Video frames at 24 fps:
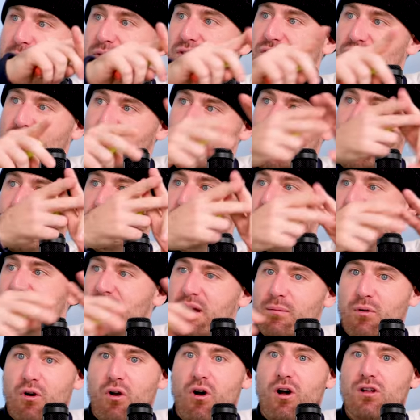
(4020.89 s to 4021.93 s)
Amazon,
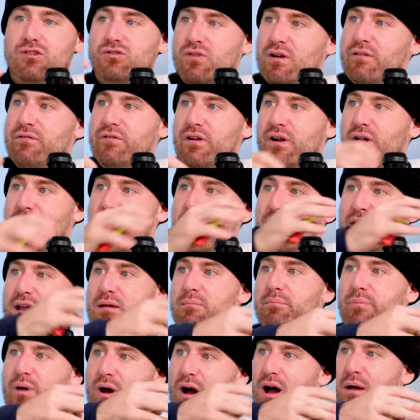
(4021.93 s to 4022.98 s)
MGM are all trying to figure out how to
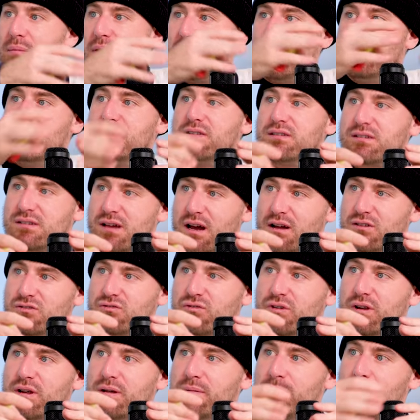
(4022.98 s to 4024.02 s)
get Bob into this
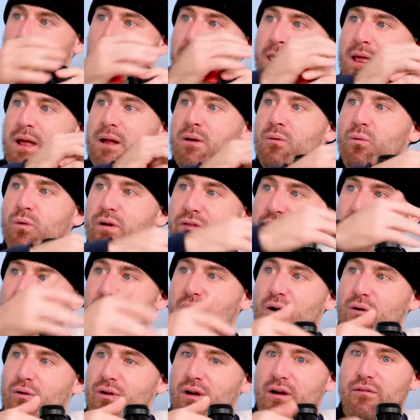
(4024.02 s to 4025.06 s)
country
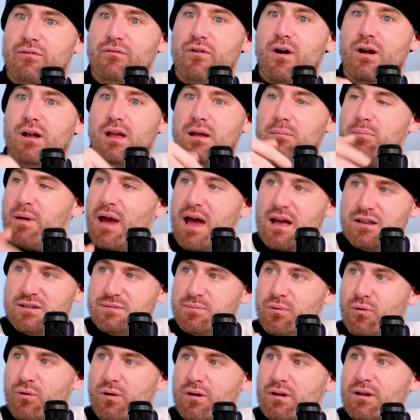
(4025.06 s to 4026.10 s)
without a fucking
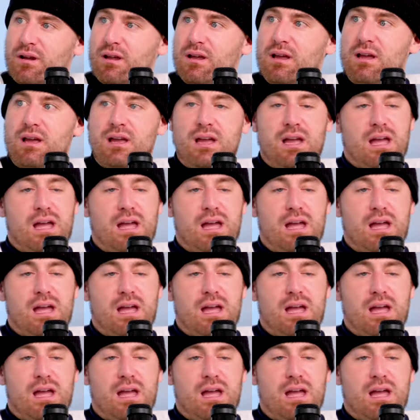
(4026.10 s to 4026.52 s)
passport.